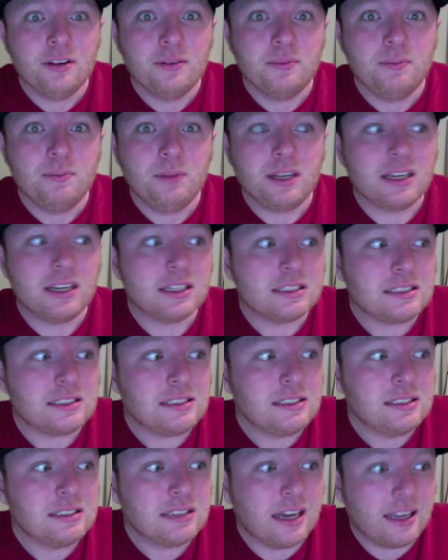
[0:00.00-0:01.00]

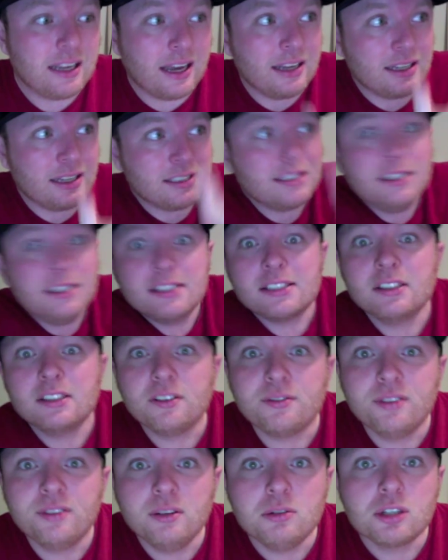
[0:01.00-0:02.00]
because I see this in the
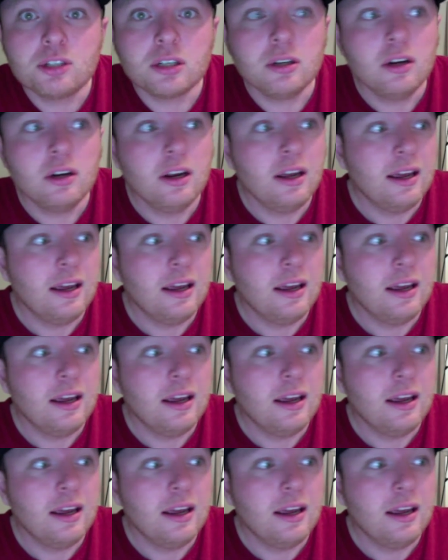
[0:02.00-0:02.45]
future,